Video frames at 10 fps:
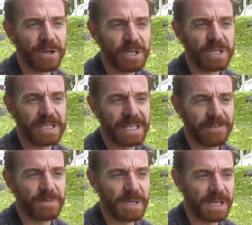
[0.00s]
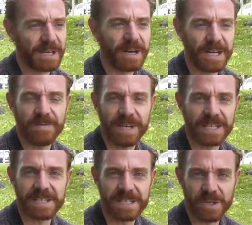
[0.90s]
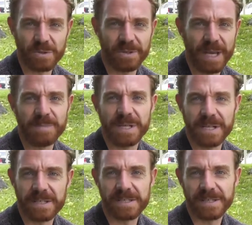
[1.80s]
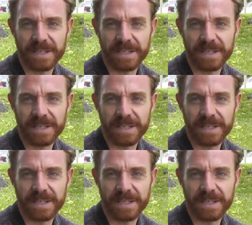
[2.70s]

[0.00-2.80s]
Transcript: it only just left me in a kind of an existential emptiness,